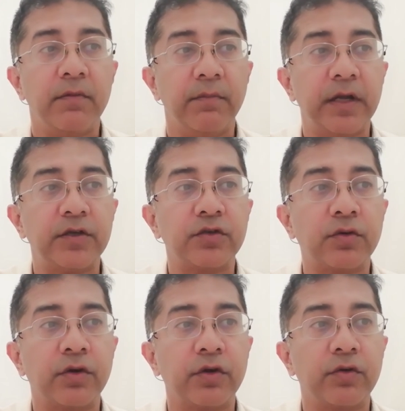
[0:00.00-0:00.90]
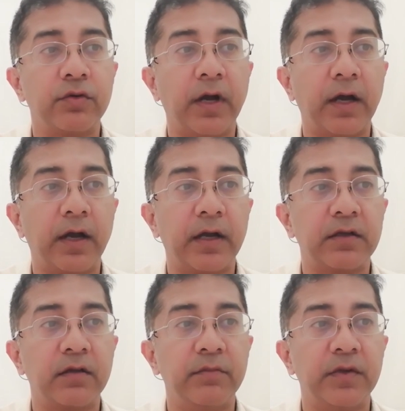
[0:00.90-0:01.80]
Make sure you
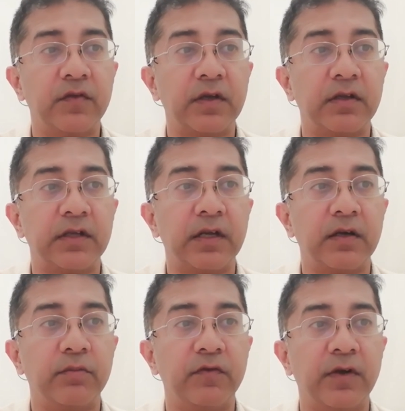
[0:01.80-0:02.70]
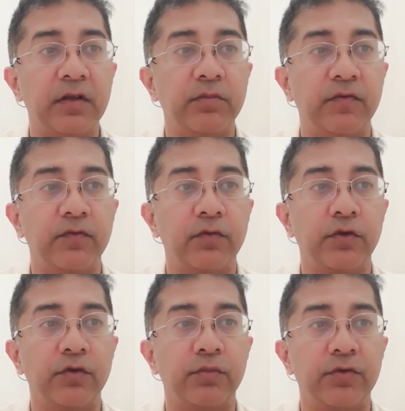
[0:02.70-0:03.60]
handle missing data well before
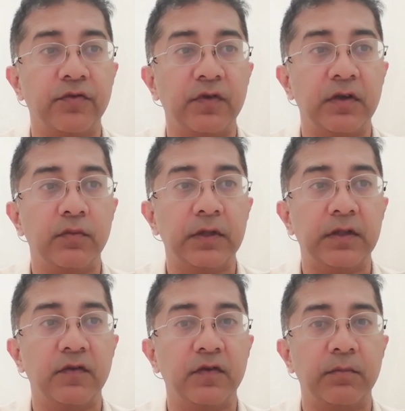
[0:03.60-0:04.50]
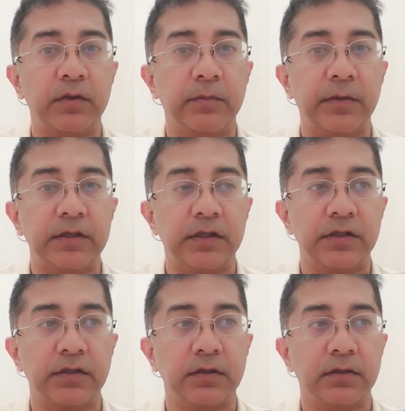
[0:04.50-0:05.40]
you proceed with this implementation.